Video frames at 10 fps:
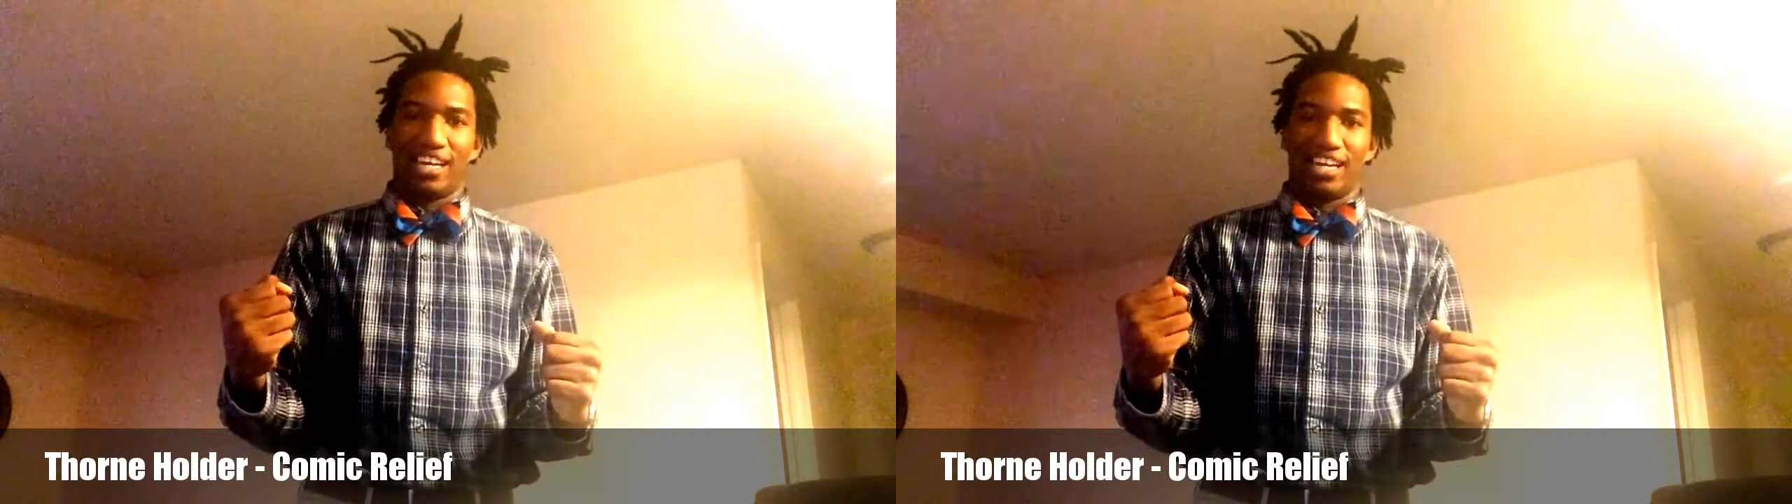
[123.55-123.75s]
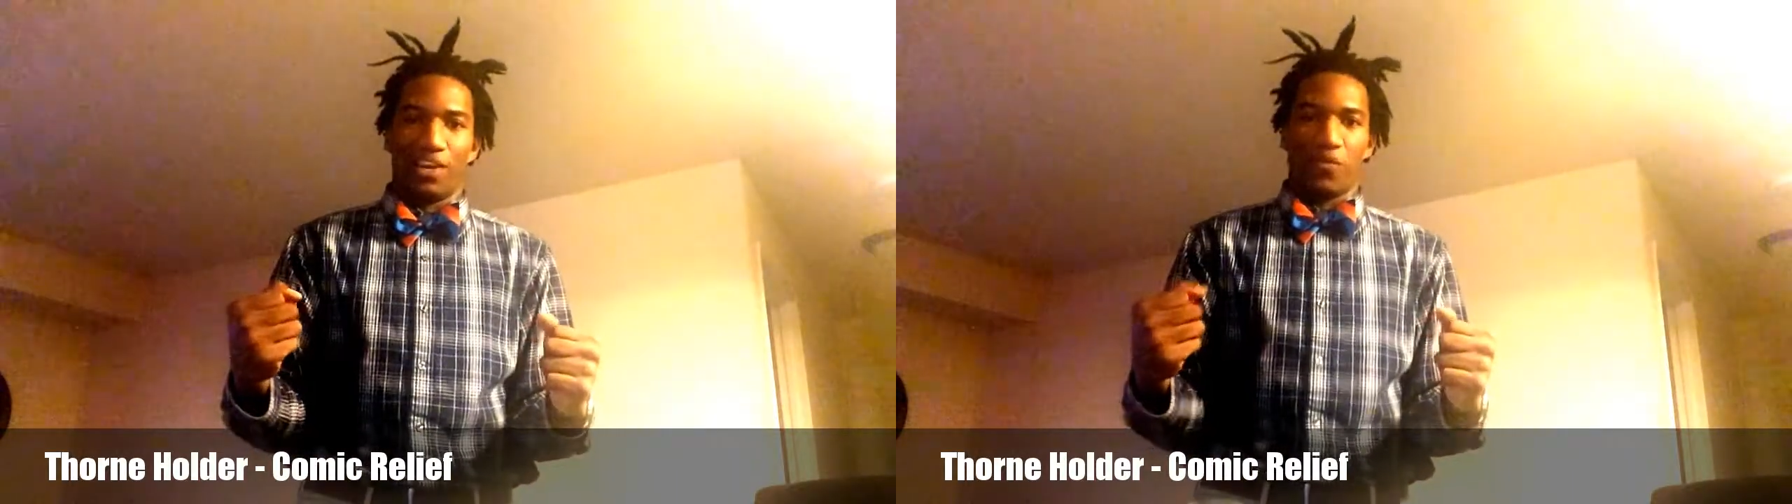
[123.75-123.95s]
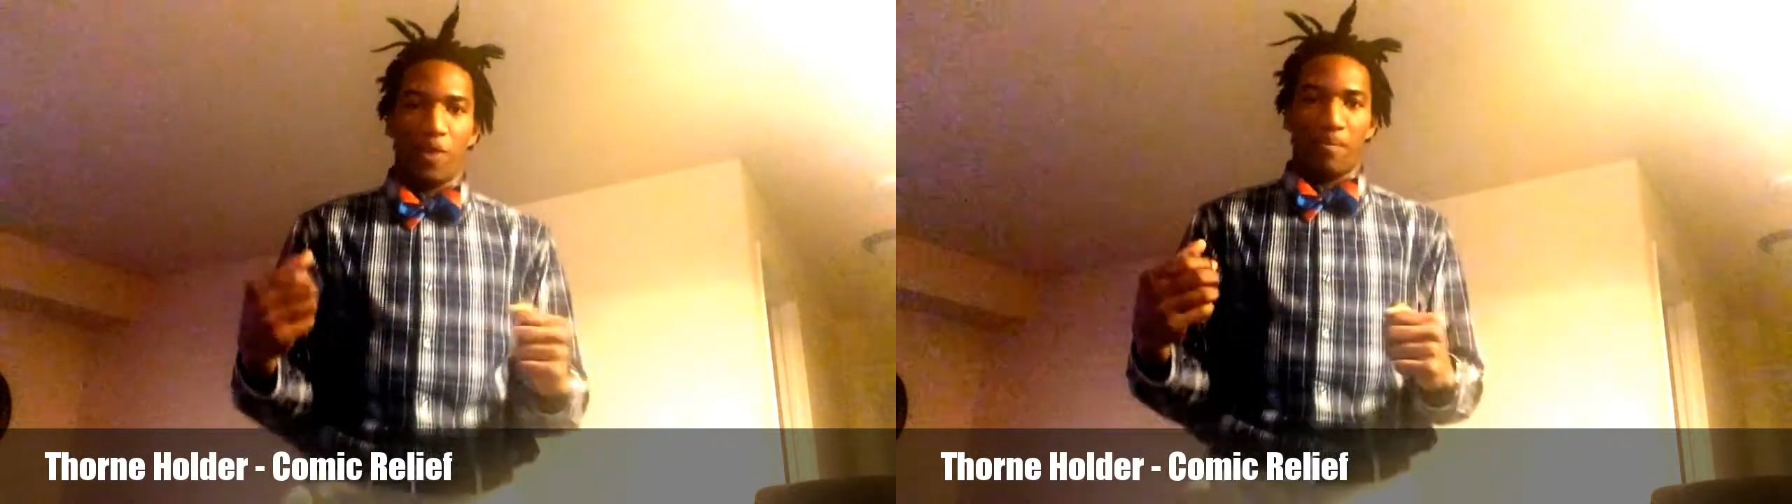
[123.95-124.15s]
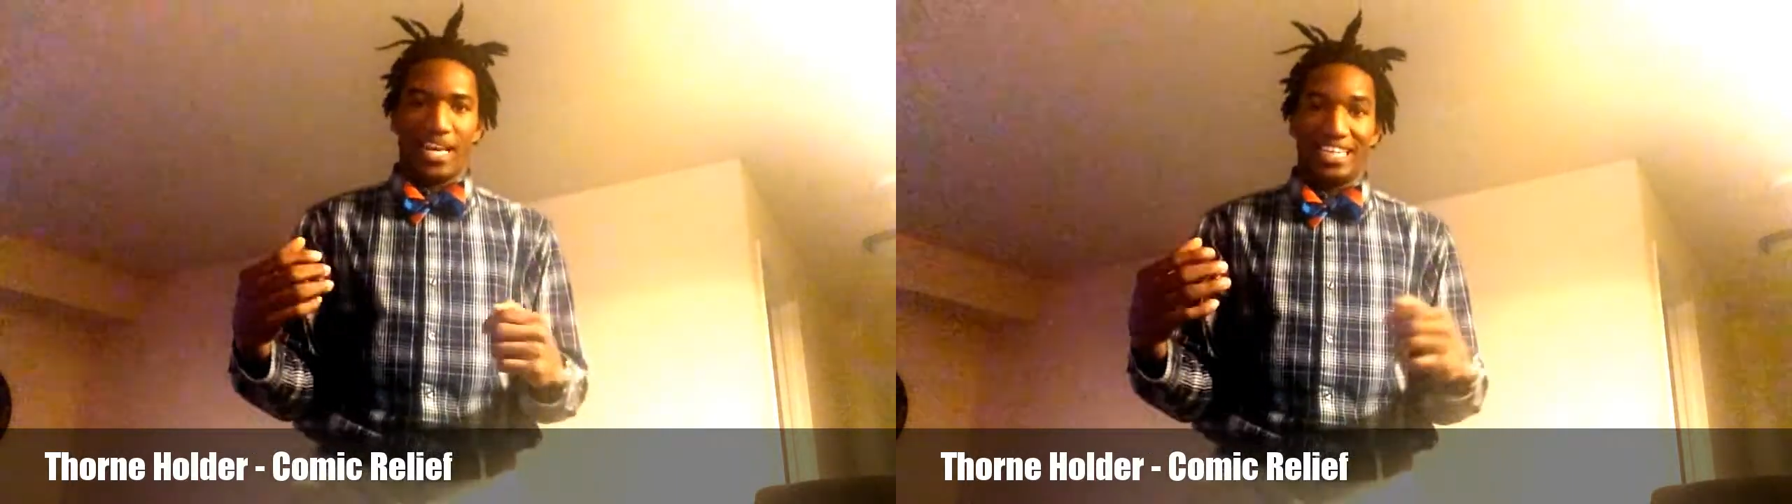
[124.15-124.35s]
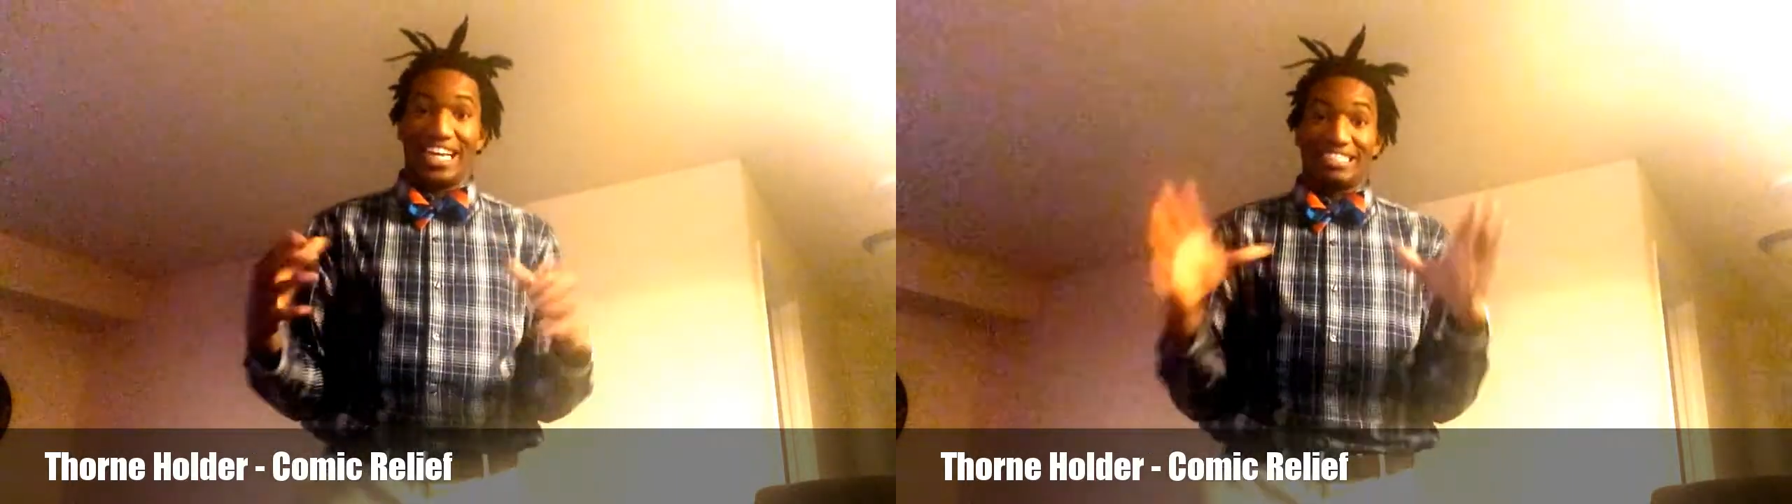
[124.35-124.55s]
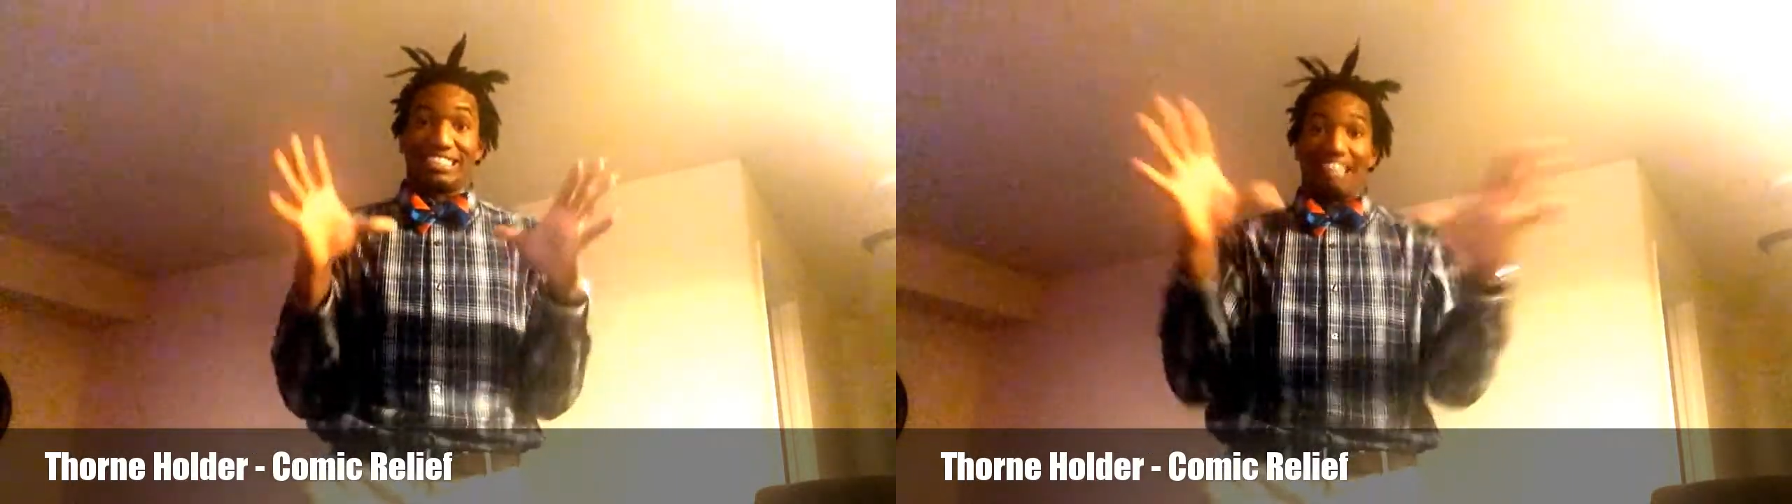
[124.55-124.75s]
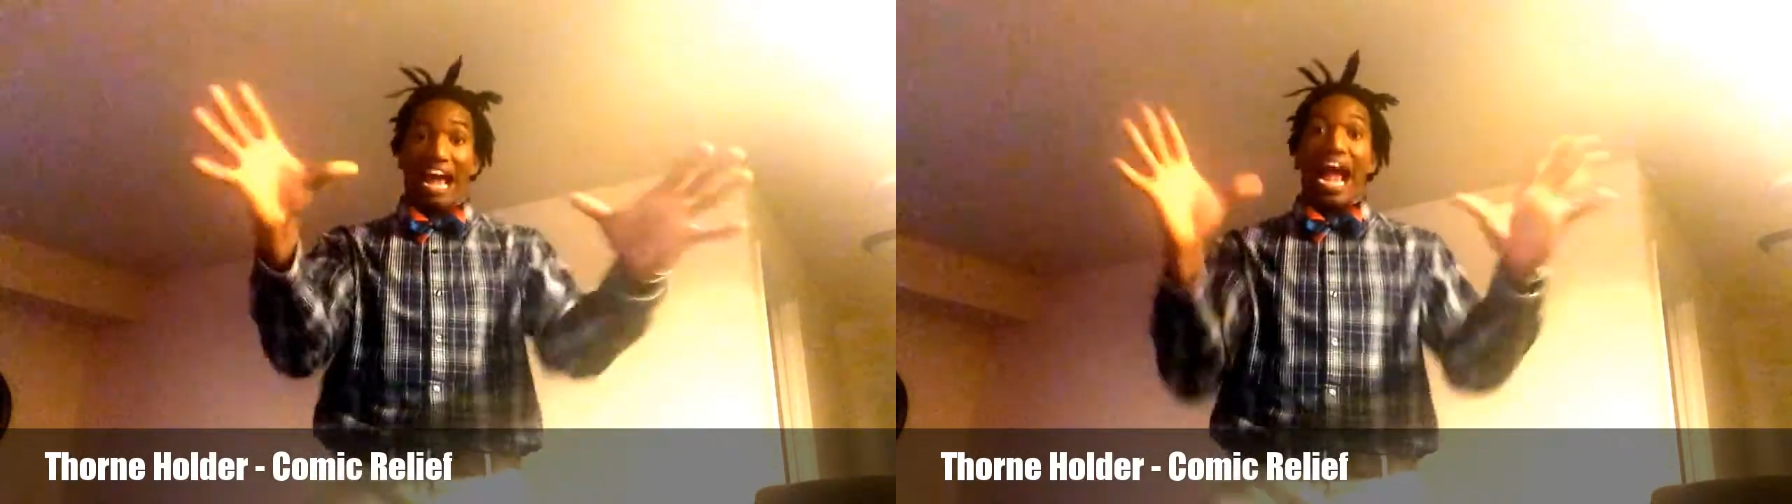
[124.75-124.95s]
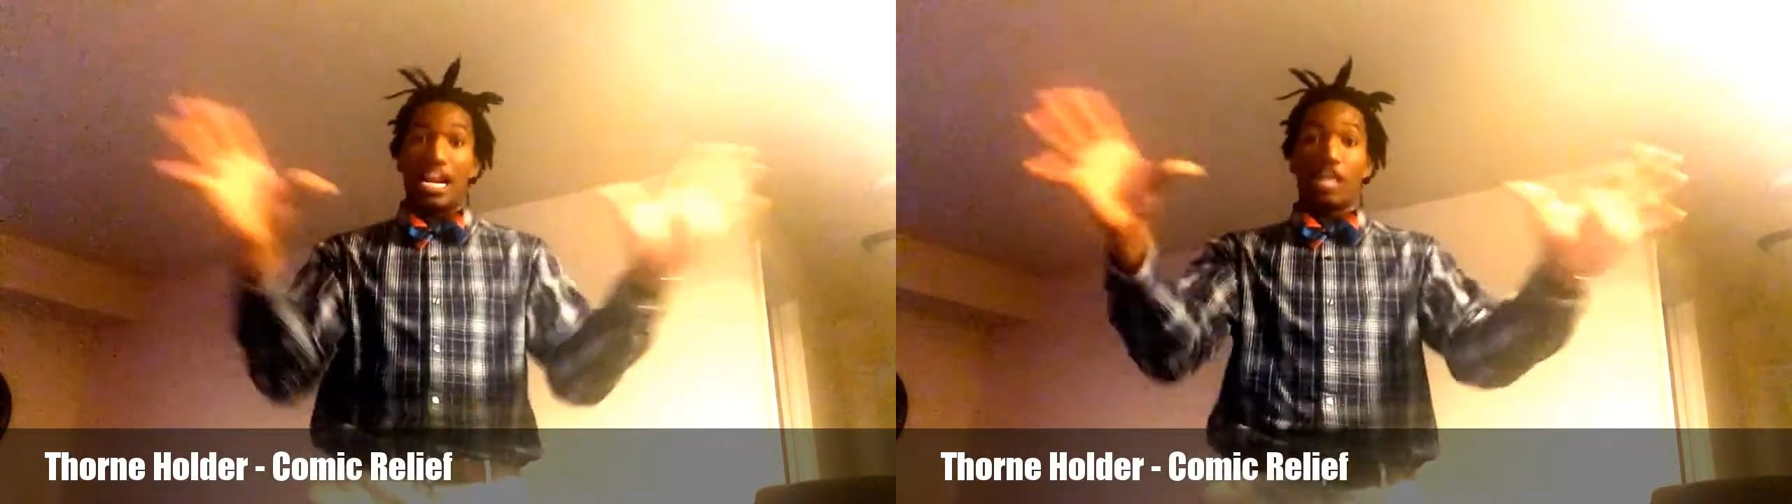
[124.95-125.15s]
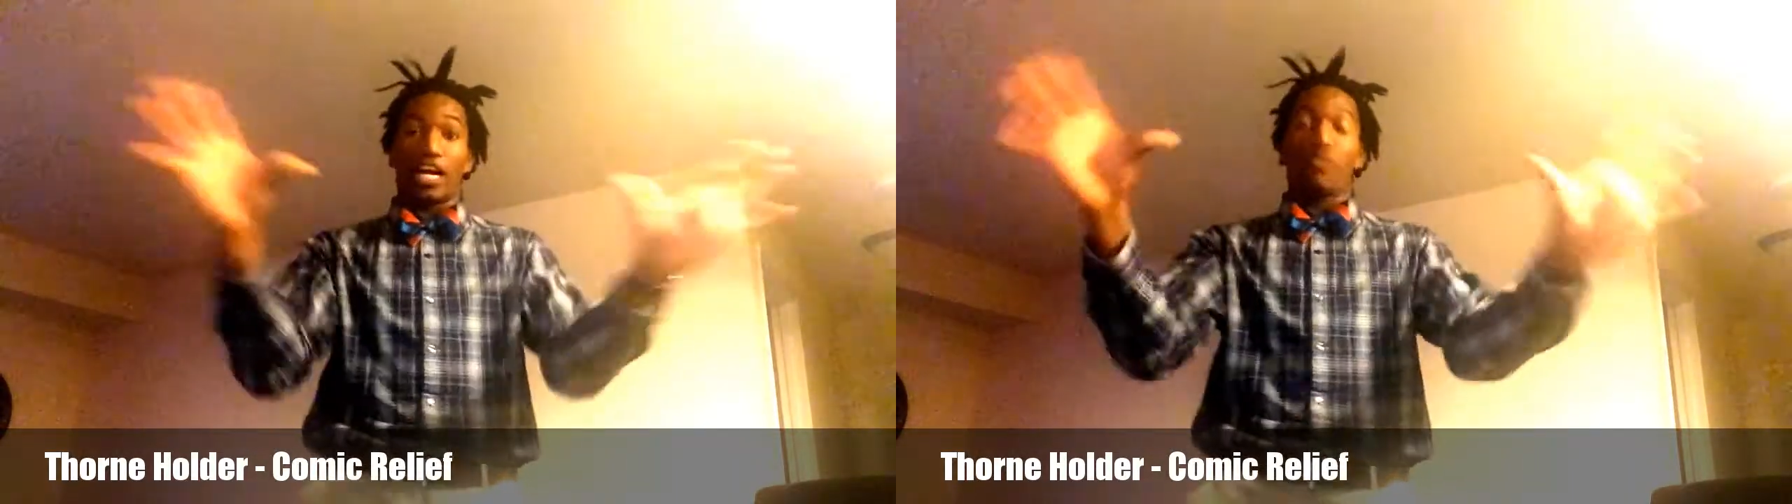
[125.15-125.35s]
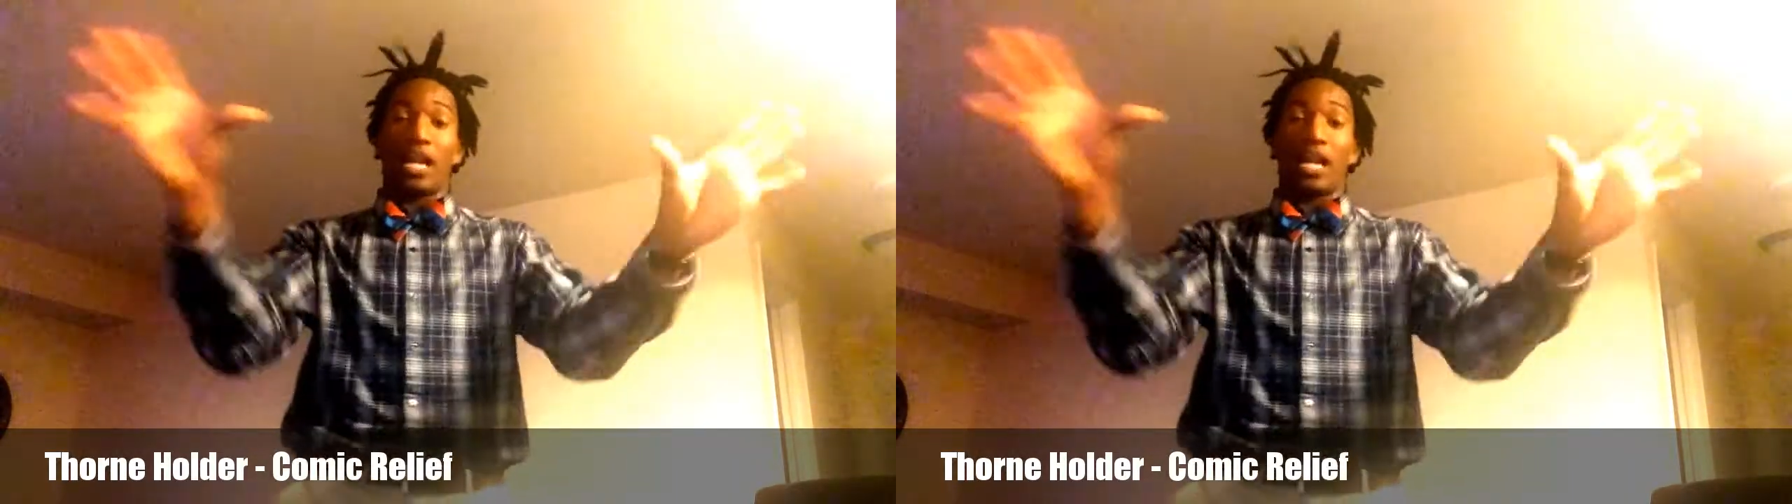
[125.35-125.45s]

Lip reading: And the woman, look at